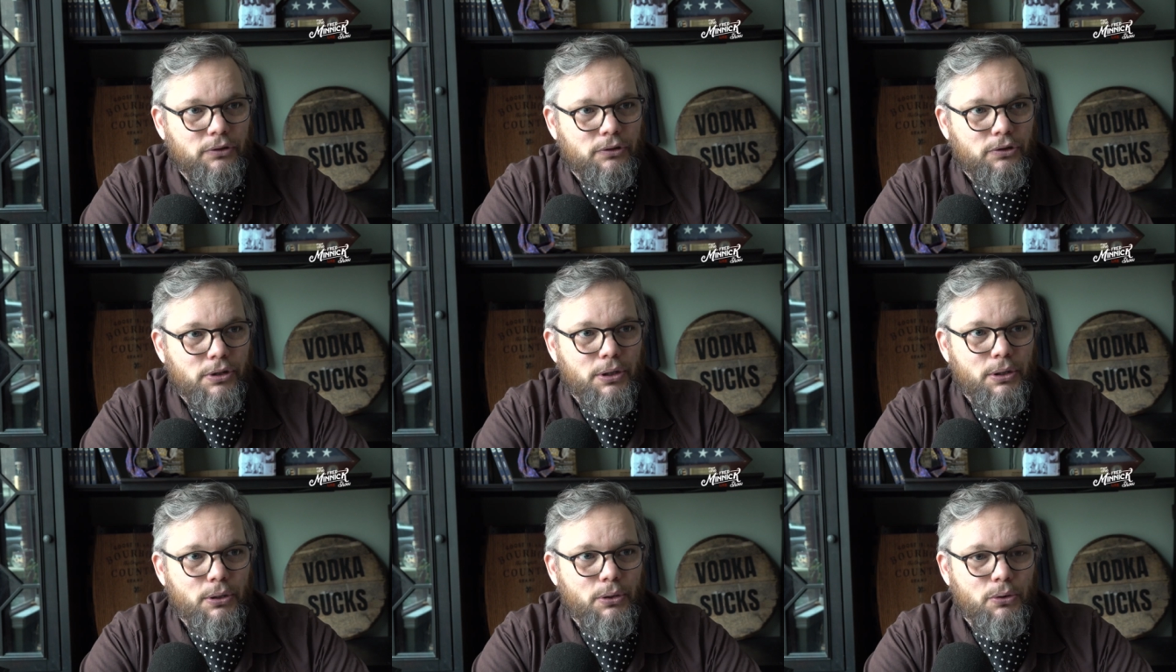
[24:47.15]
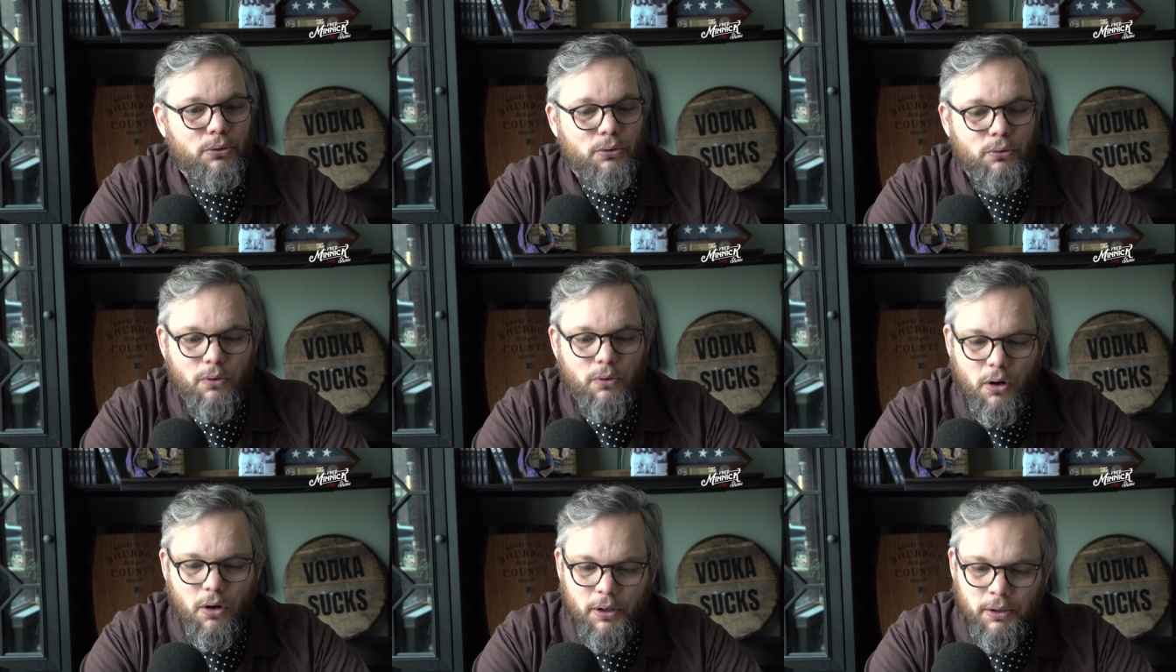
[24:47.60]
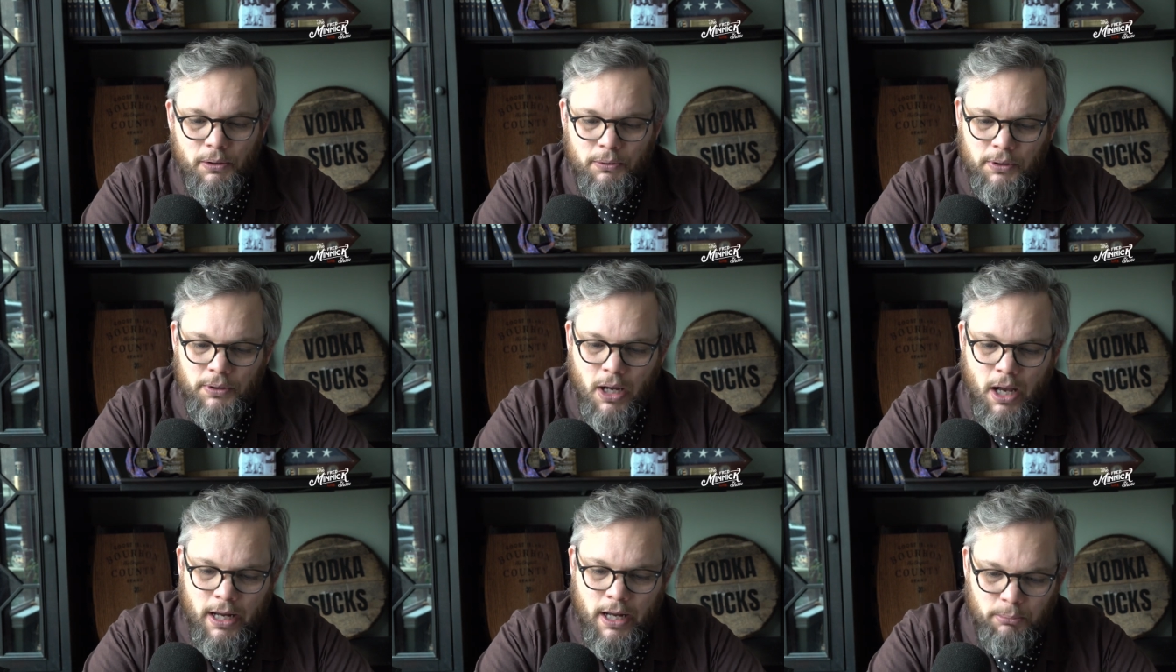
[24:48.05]
two, are
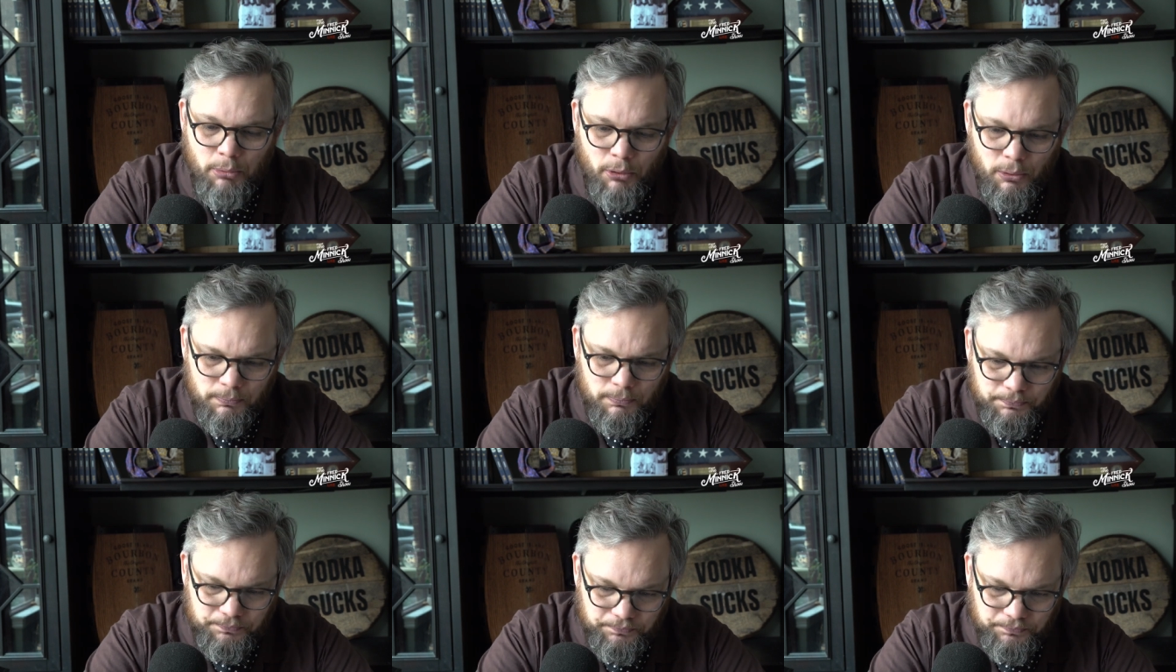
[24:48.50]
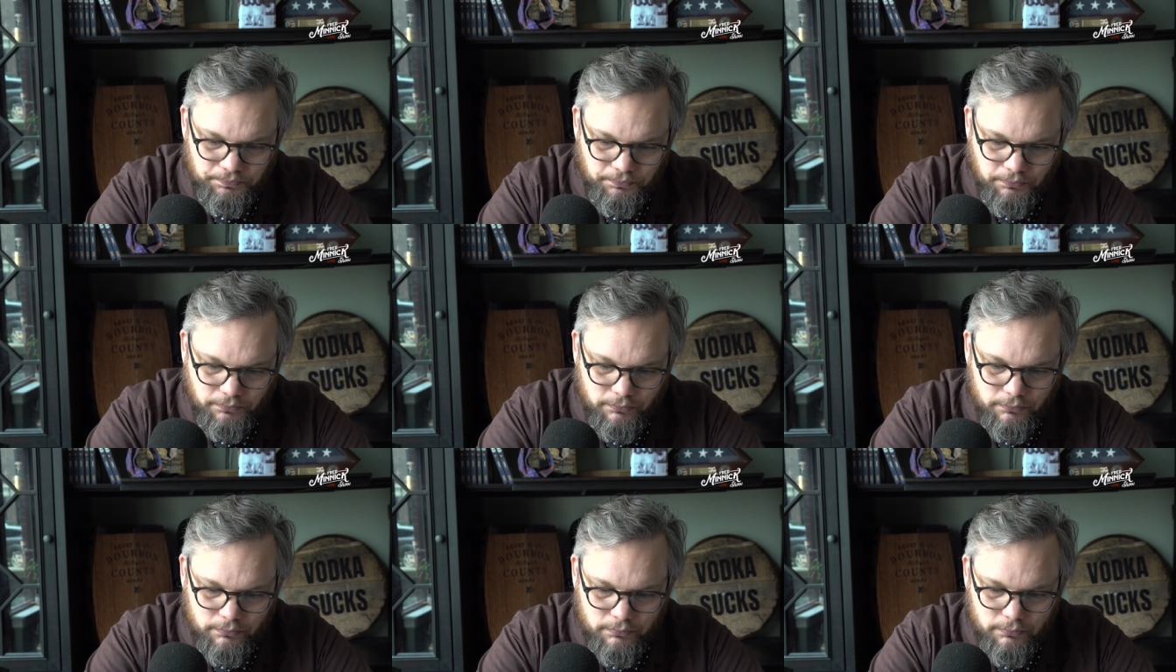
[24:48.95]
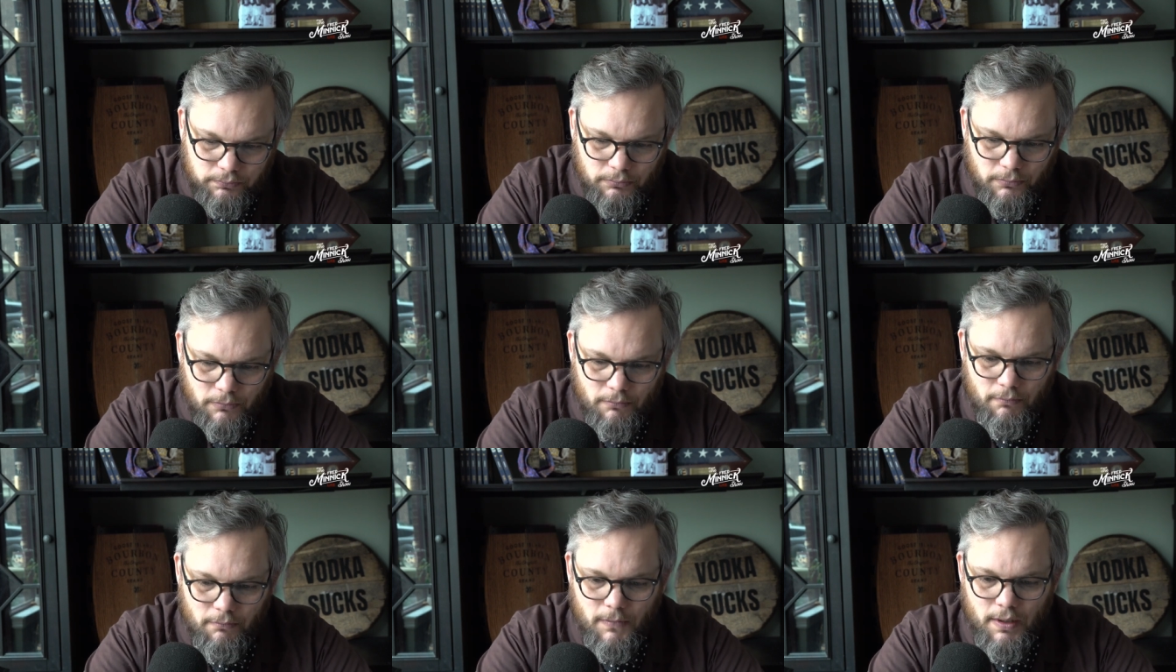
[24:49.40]
on Audible,
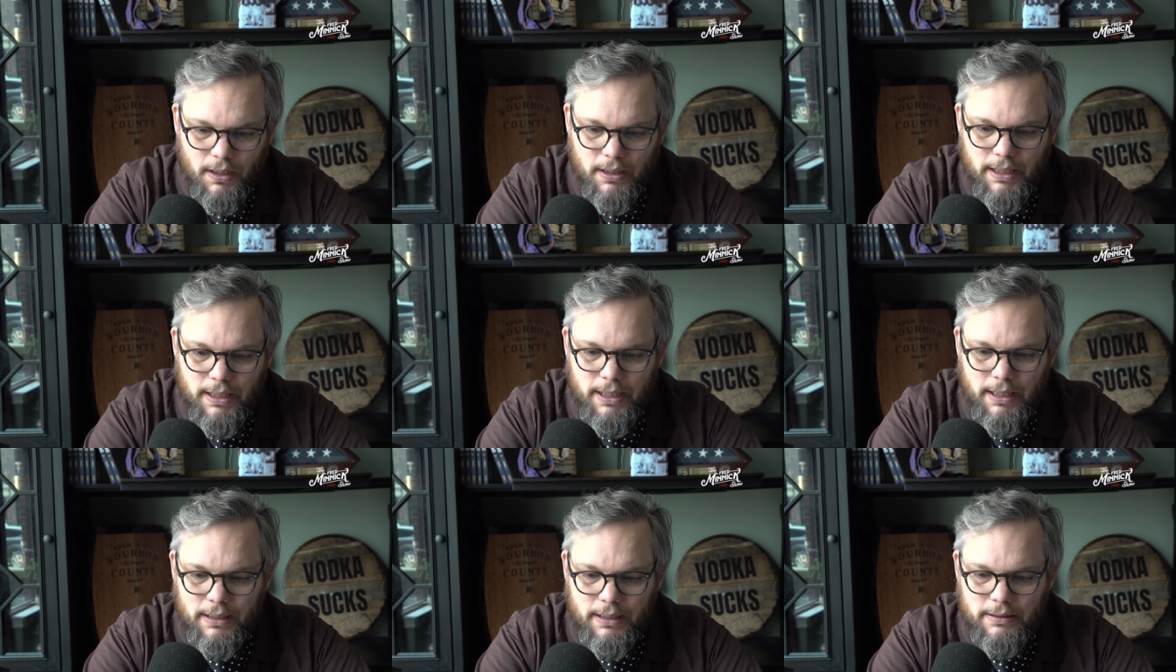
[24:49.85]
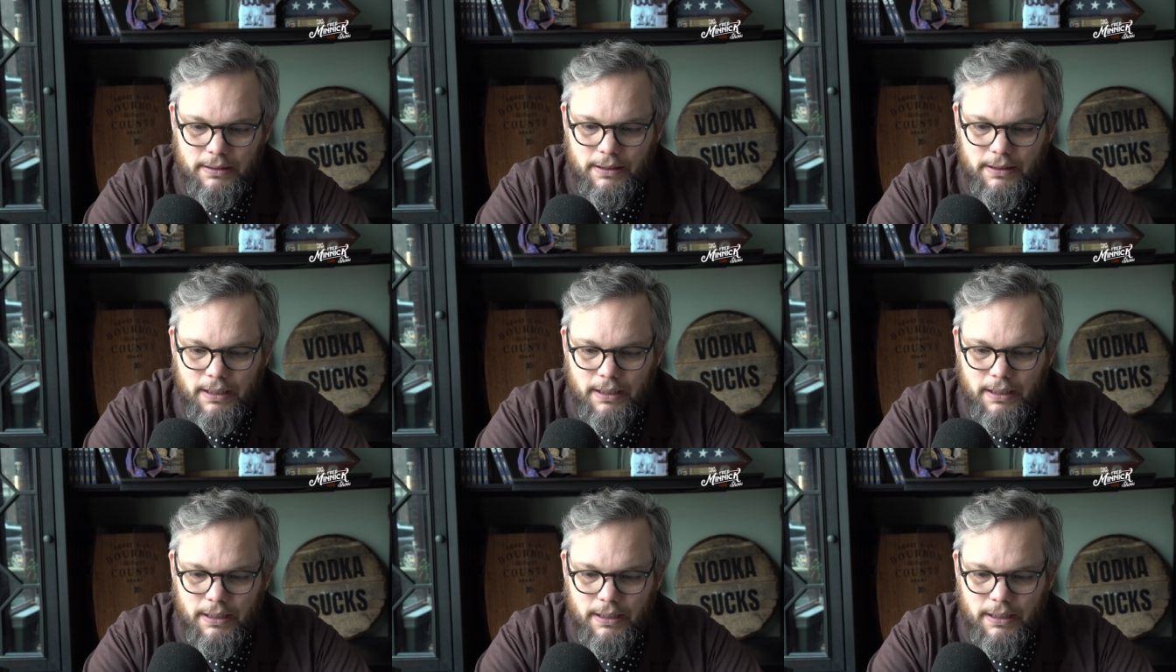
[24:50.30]
and